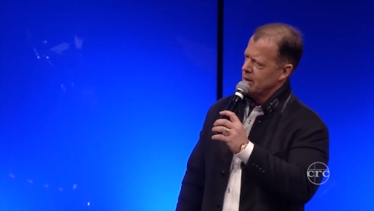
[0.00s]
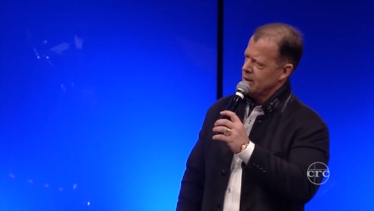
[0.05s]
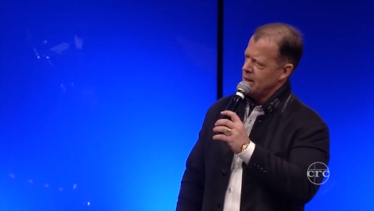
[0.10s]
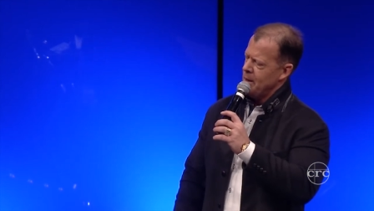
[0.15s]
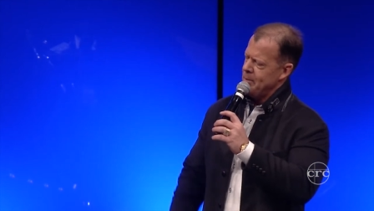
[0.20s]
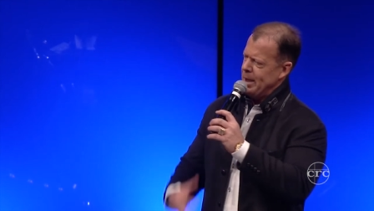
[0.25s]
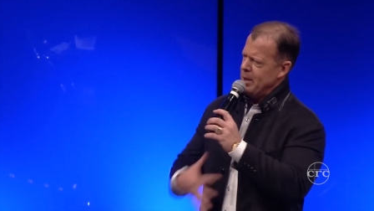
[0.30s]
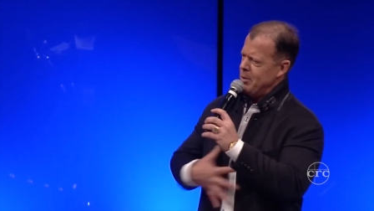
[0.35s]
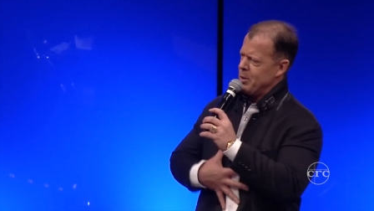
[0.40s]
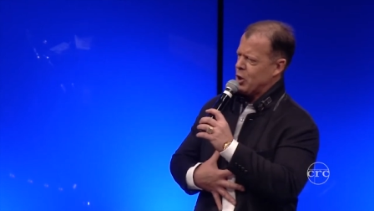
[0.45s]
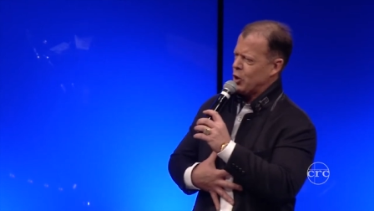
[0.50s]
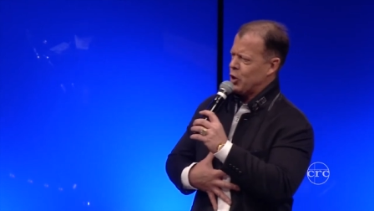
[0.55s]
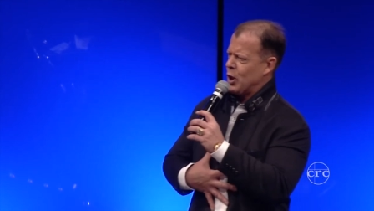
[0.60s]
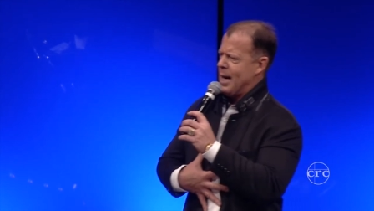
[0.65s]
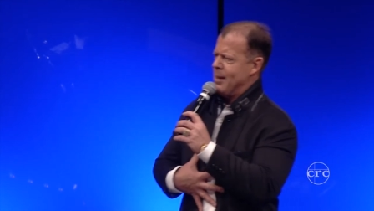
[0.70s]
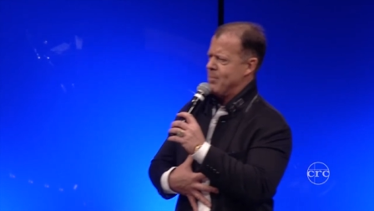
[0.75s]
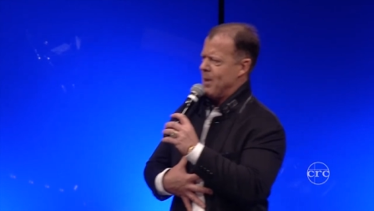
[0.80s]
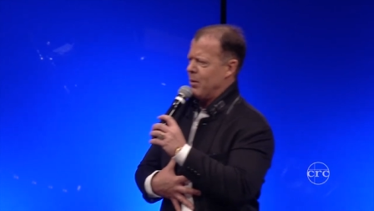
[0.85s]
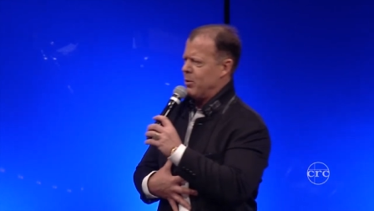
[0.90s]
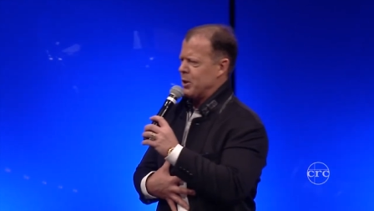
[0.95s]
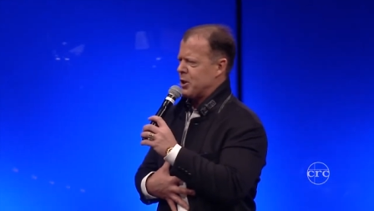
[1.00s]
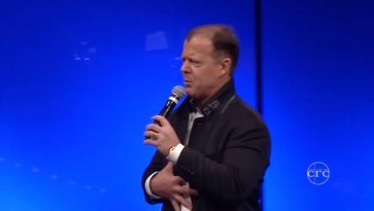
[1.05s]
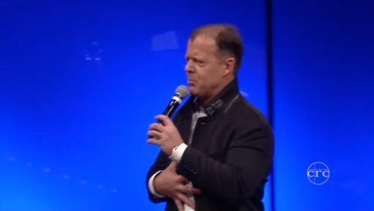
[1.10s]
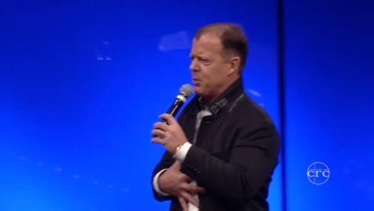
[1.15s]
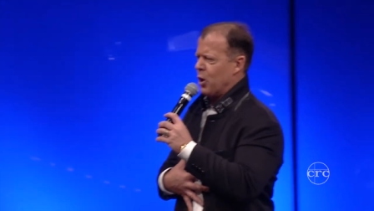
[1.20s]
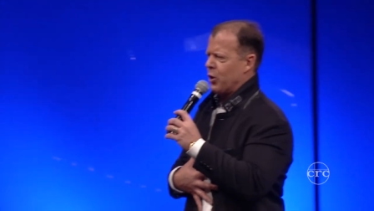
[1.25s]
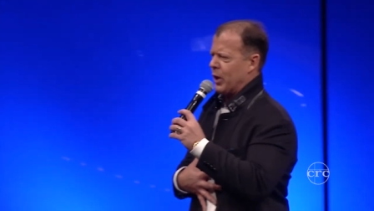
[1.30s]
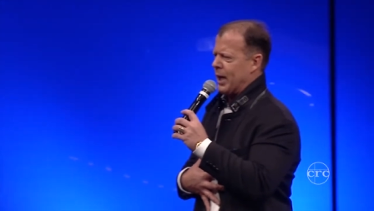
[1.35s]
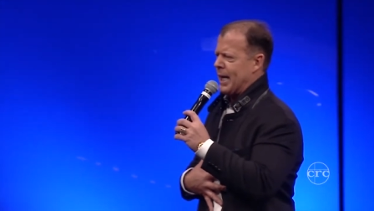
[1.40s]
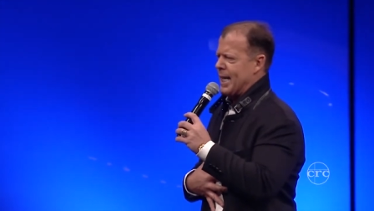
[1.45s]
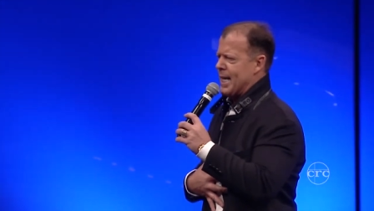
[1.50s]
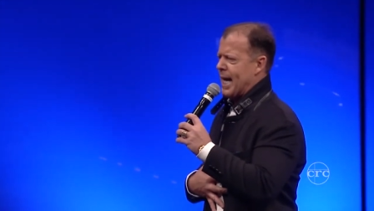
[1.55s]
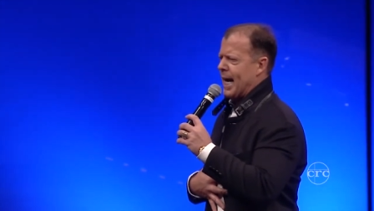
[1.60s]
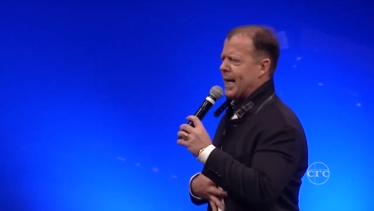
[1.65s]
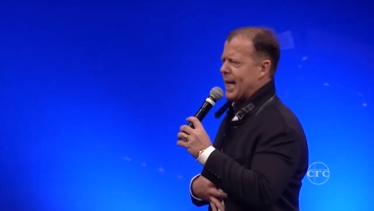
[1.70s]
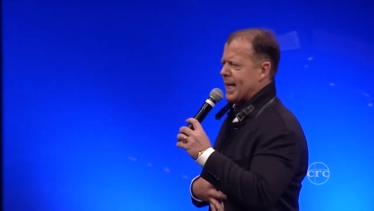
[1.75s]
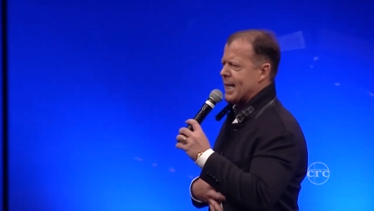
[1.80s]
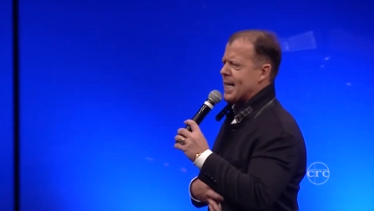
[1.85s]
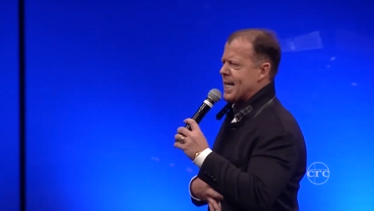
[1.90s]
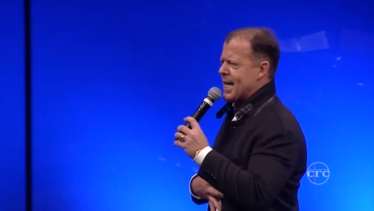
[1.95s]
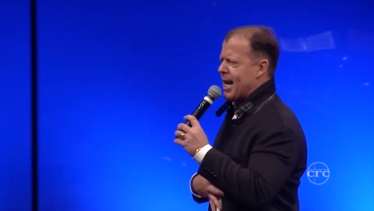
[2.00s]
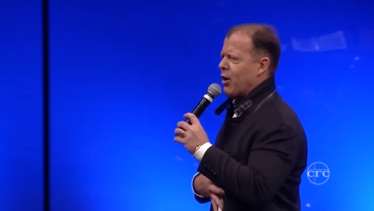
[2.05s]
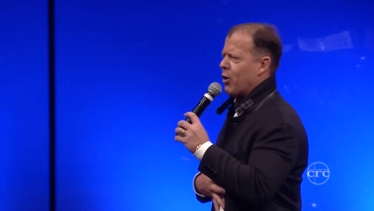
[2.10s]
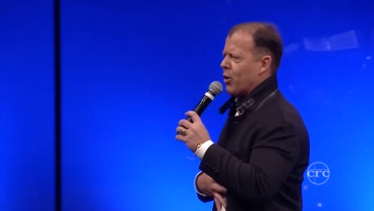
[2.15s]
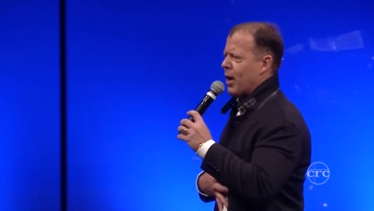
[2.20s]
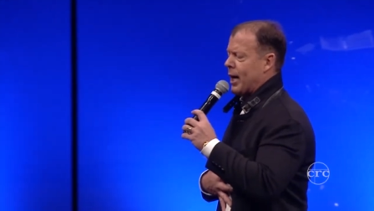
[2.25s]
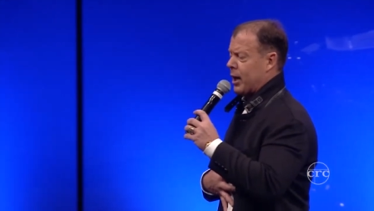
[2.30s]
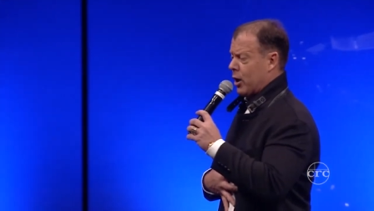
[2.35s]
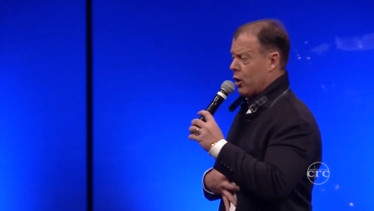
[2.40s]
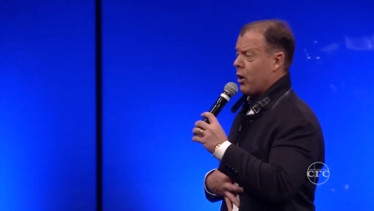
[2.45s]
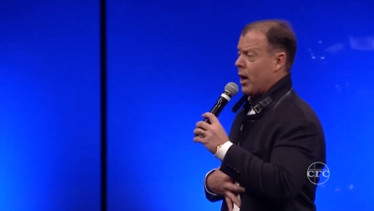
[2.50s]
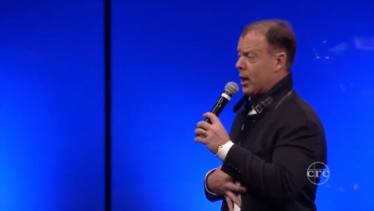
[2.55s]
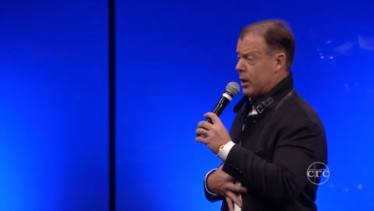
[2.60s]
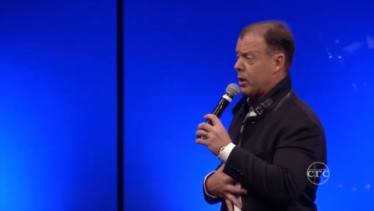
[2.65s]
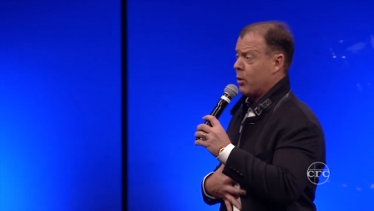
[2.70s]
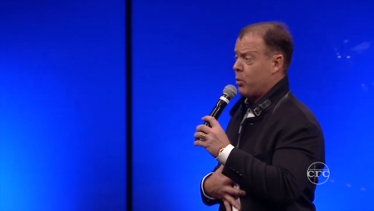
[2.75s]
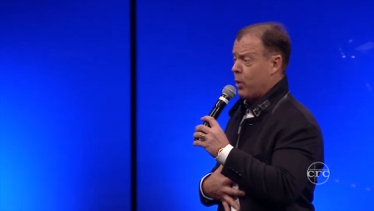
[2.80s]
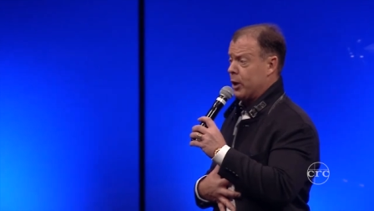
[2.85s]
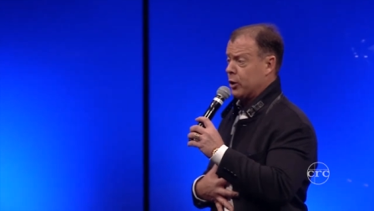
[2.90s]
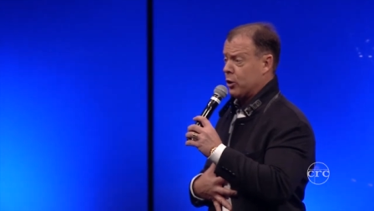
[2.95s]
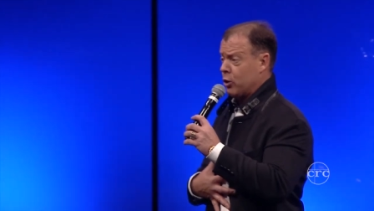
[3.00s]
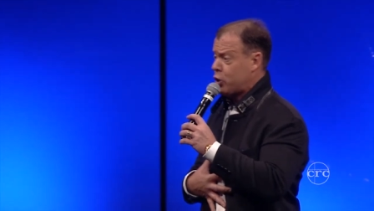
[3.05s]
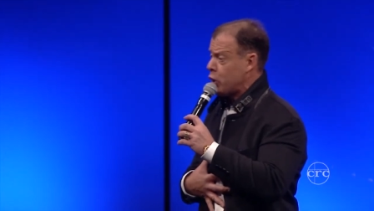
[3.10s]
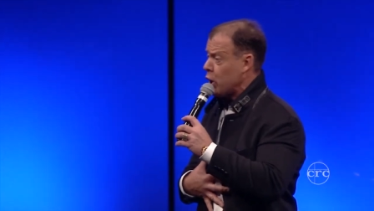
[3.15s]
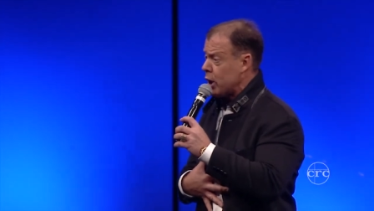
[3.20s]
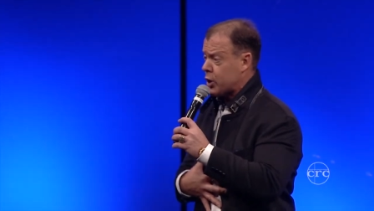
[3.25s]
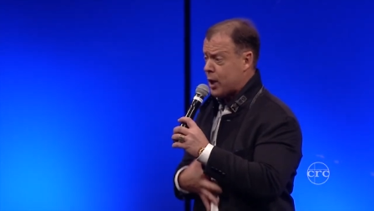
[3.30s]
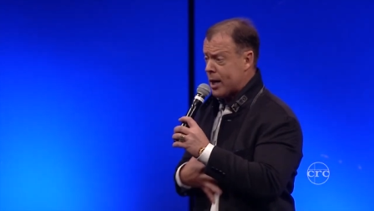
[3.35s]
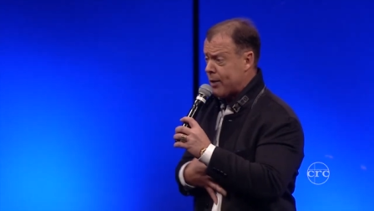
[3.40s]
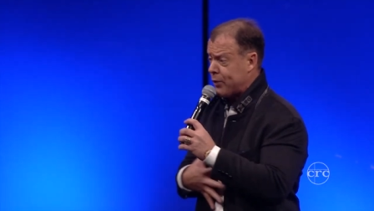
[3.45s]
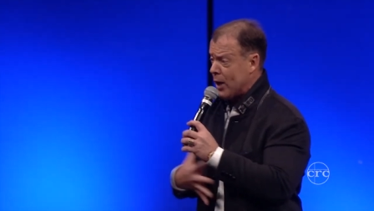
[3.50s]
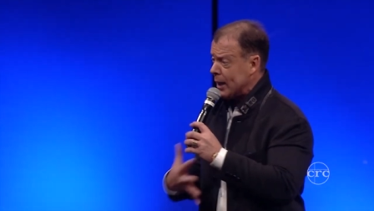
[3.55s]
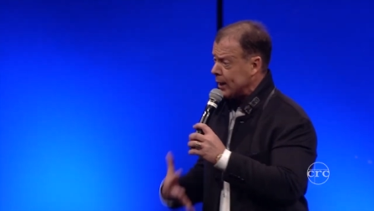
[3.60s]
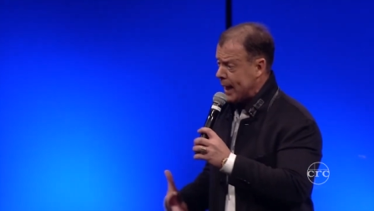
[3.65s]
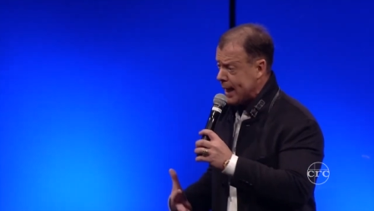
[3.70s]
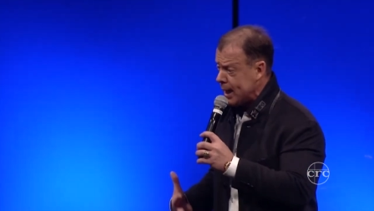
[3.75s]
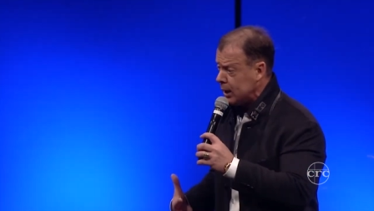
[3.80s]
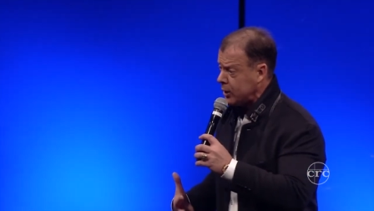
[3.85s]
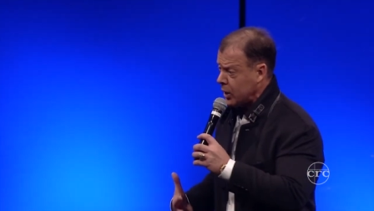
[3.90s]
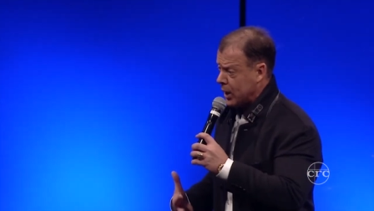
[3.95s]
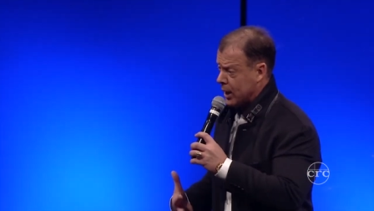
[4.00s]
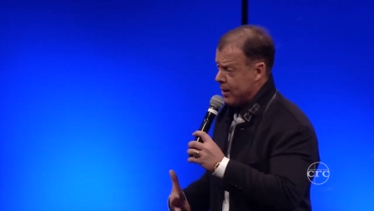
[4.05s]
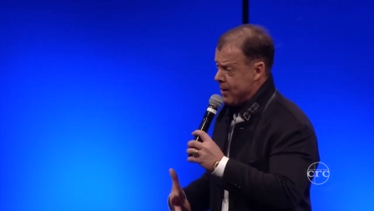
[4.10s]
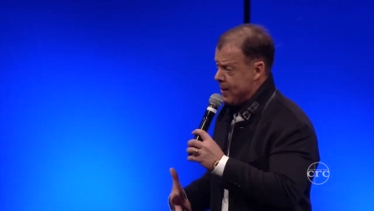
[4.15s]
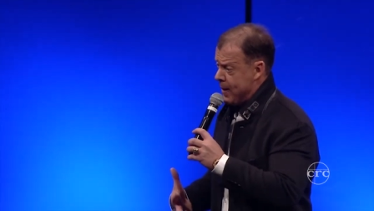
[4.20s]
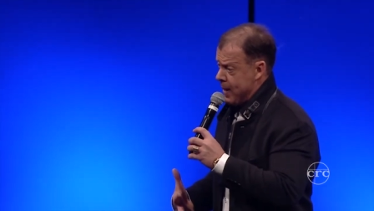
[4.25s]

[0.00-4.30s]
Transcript: I mean, there was a time I wasn't born again. I didn't know. I, go, I went to church and I felt guilty.